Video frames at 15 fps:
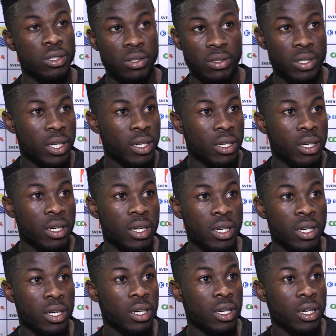So then
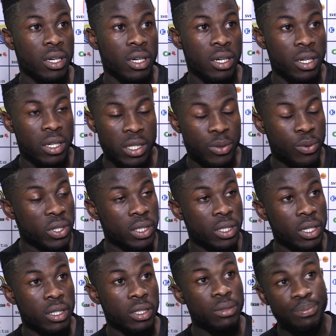it
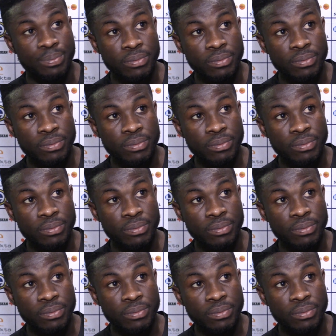went in.